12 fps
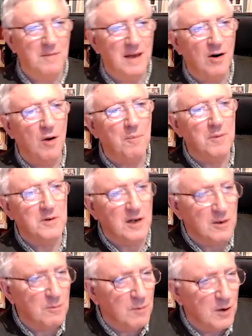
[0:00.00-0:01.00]
their
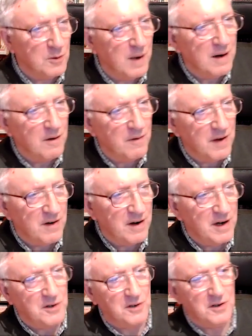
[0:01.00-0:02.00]
opposition was one of a
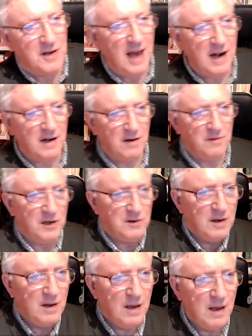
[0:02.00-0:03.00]
religious character, just